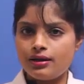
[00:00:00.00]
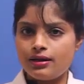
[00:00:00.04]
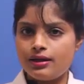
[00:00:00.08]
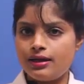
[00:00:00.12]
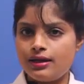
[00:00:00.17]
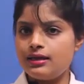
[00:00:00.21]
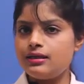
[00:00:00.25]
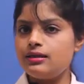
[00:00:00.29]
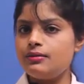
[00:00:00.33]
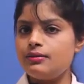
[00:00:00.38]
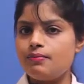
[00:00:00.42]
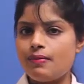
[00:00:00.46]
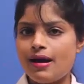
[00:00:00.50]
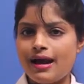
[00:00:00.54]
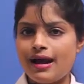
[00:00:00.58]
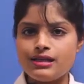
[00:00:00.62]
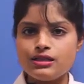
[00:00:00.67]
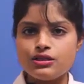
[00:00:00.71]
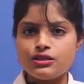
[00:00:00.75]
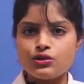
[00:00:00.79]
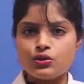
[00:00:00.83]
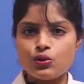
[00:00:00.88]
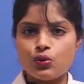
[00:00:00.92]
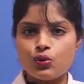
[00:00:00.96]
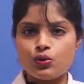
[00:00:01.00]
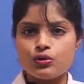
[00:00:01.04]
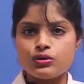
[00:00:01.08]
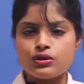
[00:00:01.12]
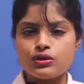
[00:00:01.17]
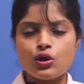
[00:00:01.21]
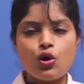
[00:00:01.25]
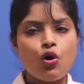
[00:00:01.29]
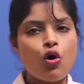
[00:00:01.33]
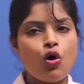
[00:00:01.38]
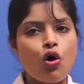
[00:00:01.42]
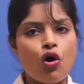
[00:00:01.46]
in the
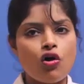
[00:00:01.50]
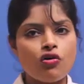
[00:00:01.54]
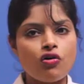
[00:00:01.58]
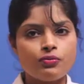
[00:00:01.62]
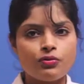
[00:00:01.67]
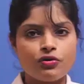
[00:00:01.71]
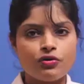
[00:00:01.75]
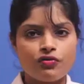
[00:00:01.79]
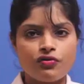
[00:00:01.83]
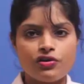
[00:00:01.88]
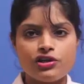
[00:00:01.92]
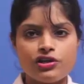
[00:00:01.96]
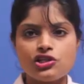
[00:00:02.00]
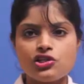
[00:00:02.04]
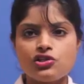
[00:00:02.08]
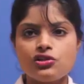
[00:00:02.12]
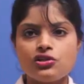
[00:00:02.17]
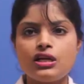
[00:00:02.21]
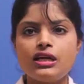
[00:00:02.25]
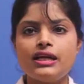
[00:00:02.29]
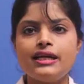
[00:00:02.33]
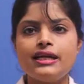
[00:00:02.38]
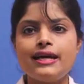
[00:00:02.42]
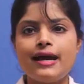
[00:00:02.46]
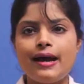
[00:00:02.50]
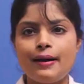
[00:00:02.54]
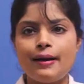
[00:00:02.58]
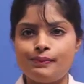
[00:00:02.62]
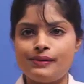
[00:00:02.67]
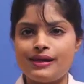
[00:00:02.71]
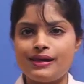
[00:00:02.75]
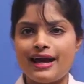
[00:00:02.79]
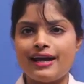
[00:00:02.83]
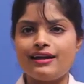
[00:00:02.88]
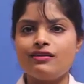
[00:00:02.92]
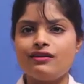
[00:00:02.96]
milestones of professionally
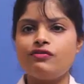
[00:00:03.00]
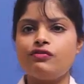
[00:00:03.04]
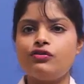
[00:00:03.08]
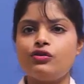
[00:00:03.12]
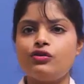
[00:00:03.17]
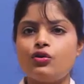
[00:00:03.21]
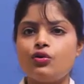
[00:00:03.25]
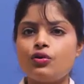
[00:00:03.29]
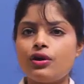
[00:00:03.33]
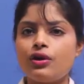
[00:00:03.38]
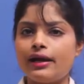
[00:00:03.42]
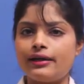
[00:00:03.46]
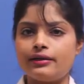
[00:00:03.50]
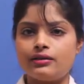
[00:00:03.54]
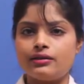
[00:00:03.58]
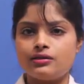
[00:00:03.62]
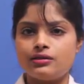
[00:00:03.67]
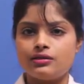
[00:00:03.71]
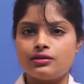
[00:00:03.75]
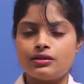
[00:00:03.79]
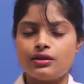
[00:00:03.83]
applied fluoride.